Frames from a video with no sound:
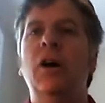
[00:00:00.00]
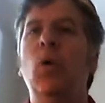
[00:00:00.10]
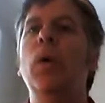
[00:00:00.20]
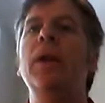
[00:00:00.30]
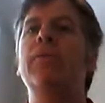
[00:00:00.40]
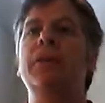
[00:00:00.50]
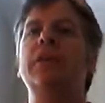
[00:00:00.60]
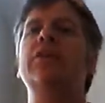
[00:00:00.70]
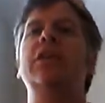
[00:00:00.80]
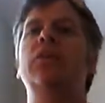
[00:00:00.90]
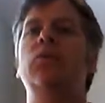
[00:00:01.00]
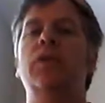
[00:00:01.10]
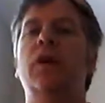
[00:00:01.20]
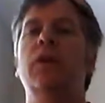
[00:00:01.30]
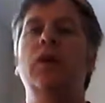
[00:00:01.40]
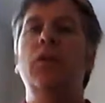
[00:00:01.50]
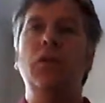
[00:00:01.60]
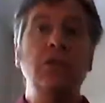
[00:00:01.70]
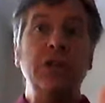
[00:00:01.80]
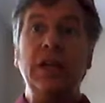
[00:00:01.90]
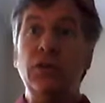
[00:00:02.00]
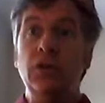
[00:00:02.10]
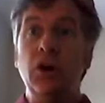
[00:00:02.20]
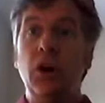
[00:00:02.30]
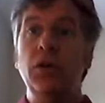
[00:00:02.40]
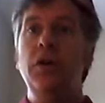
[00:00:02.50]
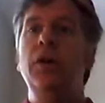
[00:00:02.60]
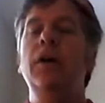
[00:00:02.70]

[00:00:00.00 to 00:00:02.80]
or whatever it is that you got, those days are gone.